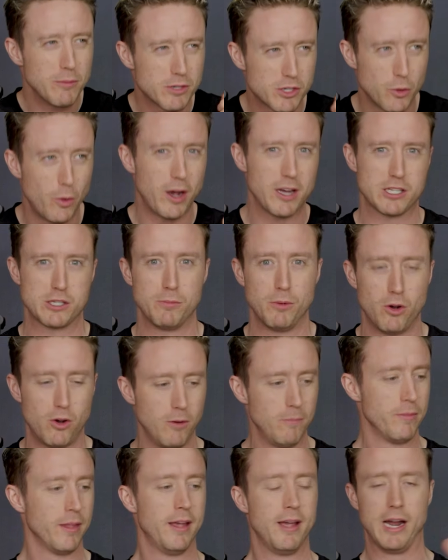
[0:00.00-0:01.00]
was quite
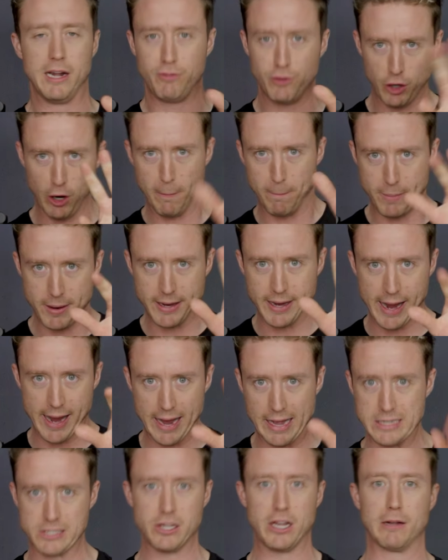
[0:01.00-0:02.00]
small, and if you've got big
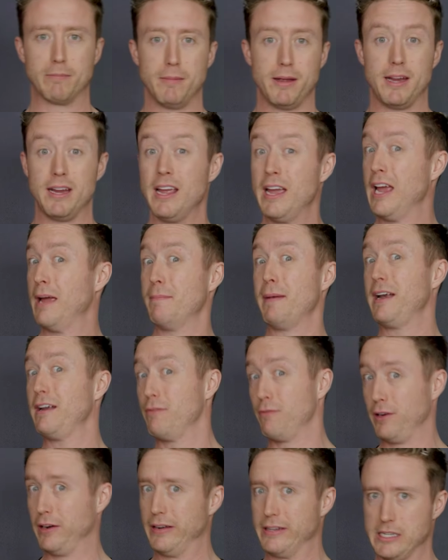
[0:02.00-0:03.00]
hands like me, it made it
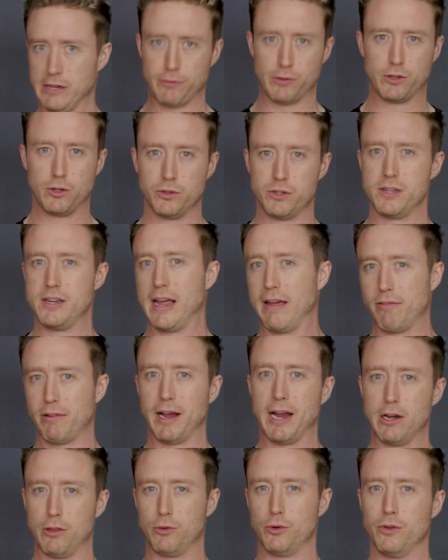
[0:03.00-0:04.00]
very difficult to
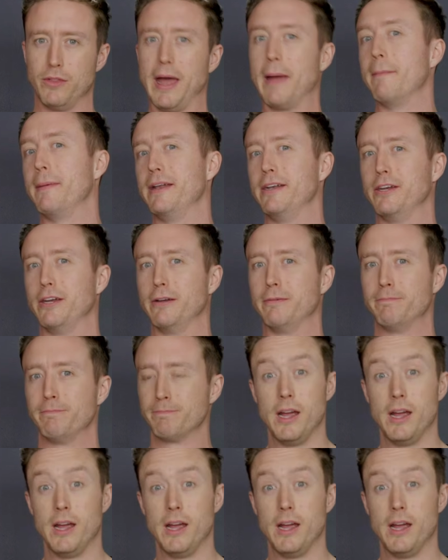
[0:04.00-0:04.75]
navigate through that menu.